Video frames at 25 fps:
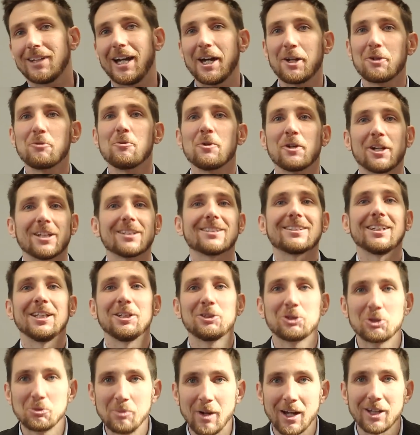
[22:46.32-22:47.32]
don't want to say
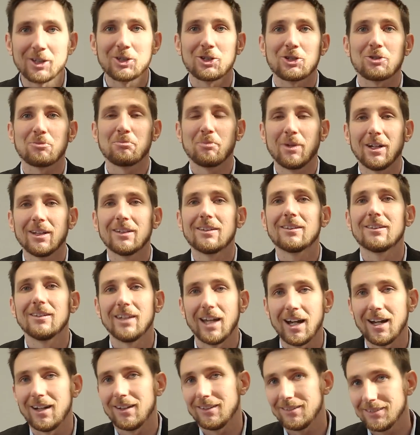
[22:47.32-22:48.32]
too much, but
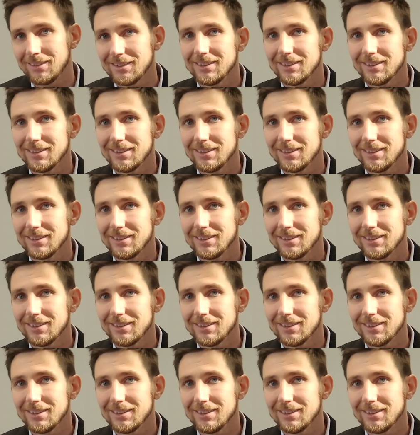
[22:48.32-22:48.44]
yeah.